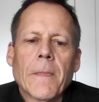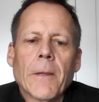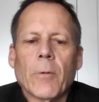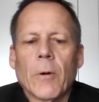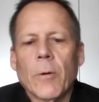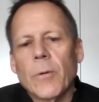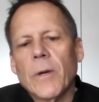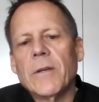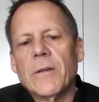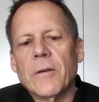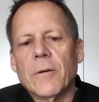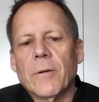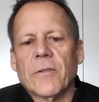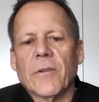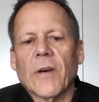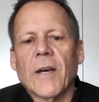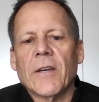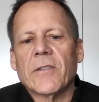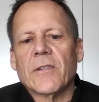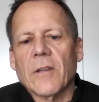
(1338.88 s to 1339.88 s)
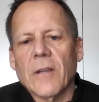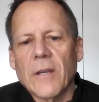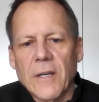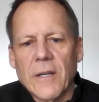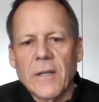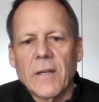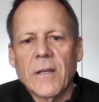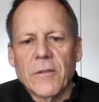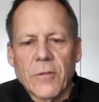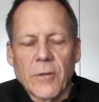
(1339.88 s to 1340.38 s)
What we do is isolate
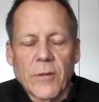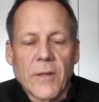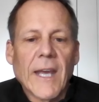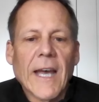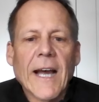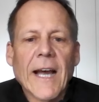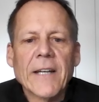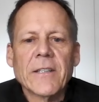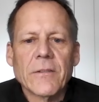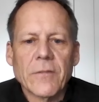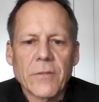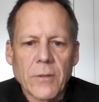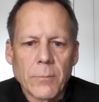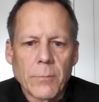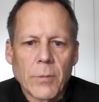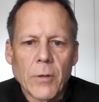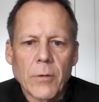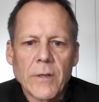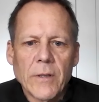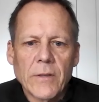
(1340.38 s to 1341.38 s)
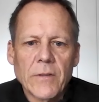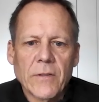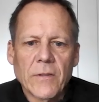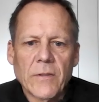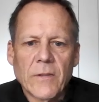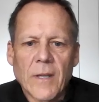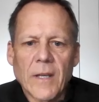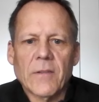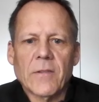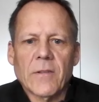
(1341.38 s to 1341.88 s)
it to the active
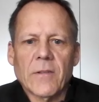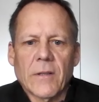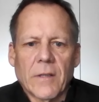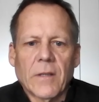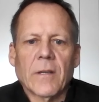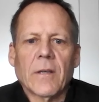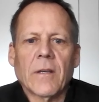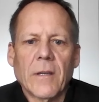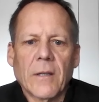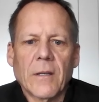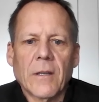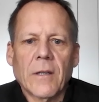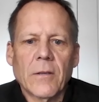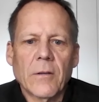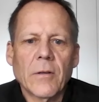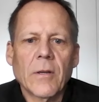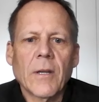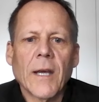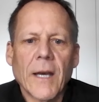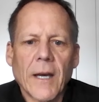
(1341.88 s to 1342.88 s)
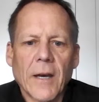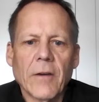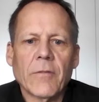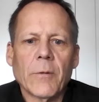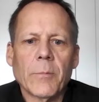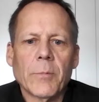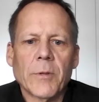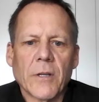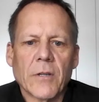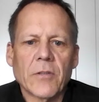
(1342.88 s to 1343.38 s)
components, things that can, could have
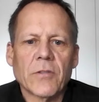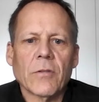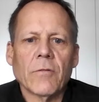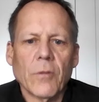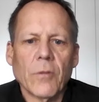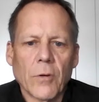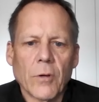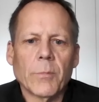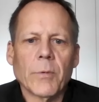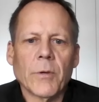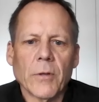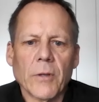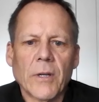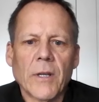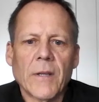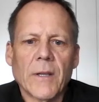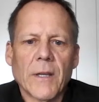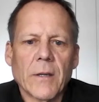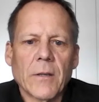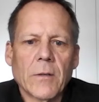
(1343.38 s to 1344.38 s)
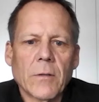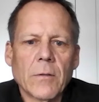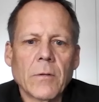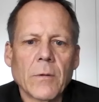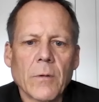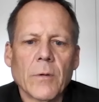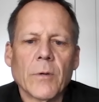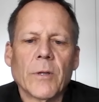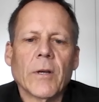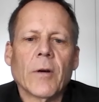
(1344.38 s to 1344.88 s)
a potential vulnerability that
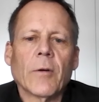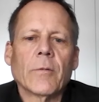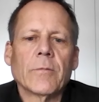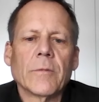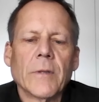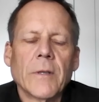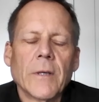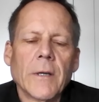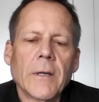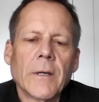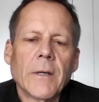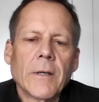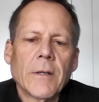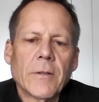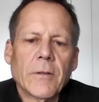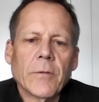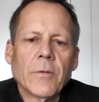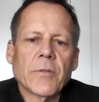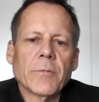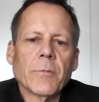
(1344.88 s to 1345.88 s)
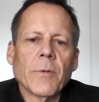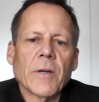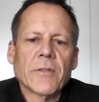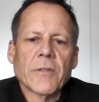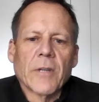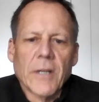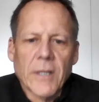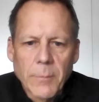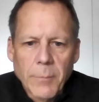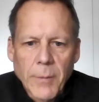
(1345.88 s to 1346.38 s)
we don't do as much
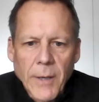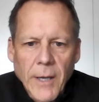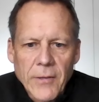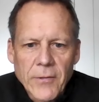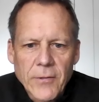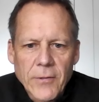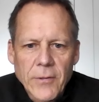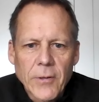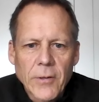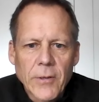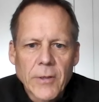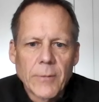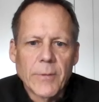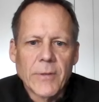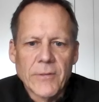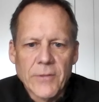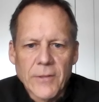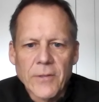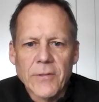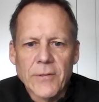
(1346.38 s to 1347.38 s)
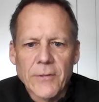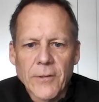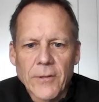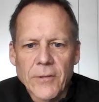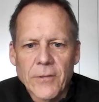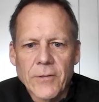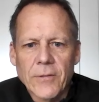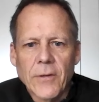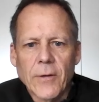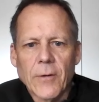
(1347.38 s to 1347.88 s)
on a capacitor and a
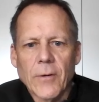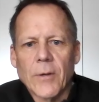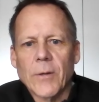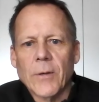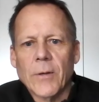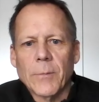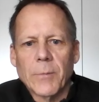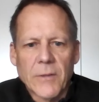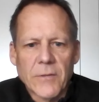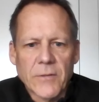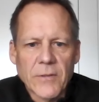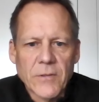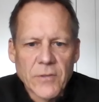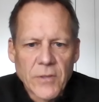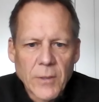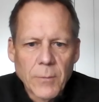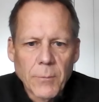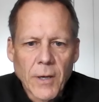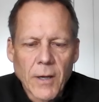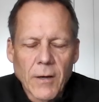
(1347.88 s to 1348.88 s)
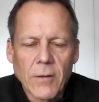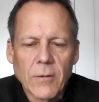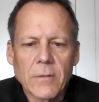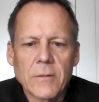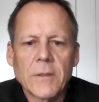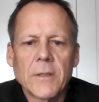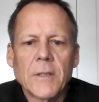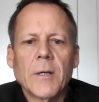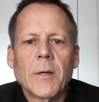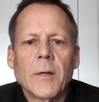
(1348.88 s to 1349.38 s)
resistor or a piece of sheet
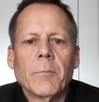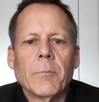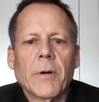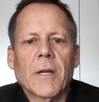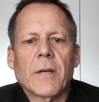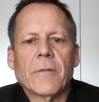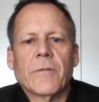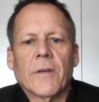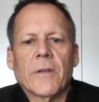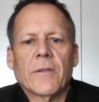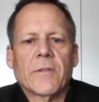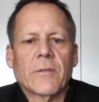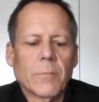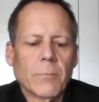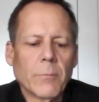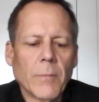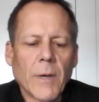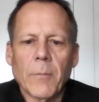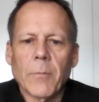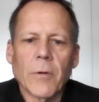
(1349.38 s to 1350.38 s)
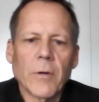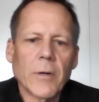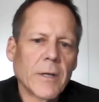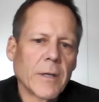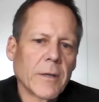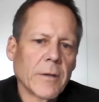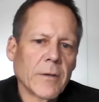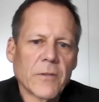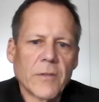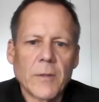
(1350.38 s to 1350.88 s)
metal. But if it's
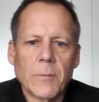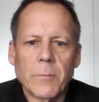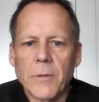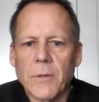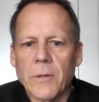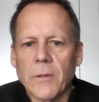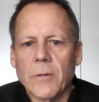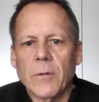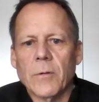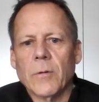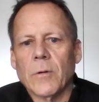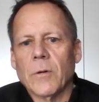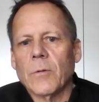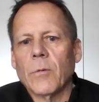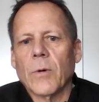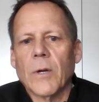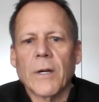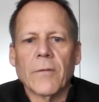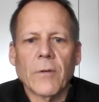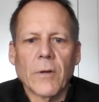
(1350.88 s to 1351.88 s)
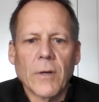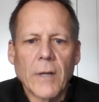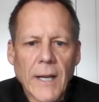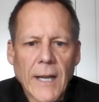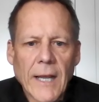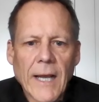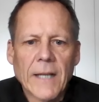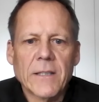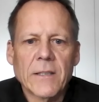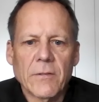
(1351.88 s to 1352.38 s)
memory or C P U or whatever,
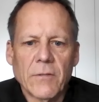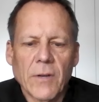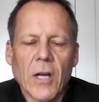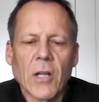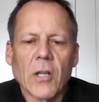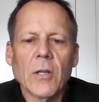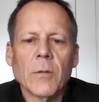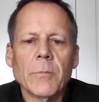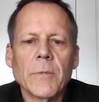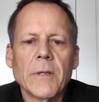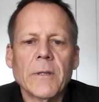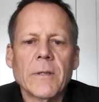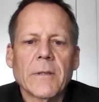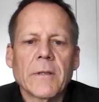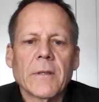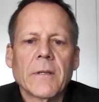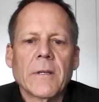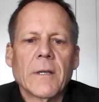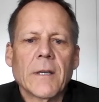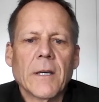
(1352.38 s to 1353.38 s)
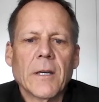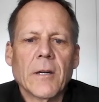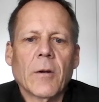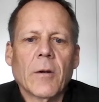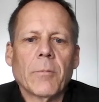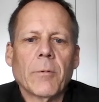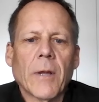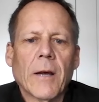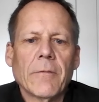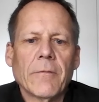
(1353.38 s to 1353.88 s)
an active element in
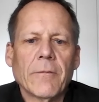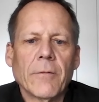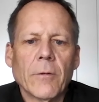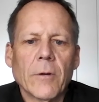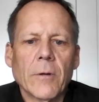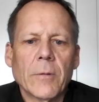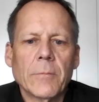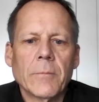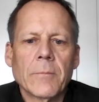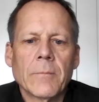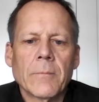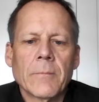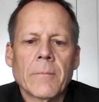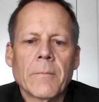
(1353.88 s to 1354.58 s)
our platform,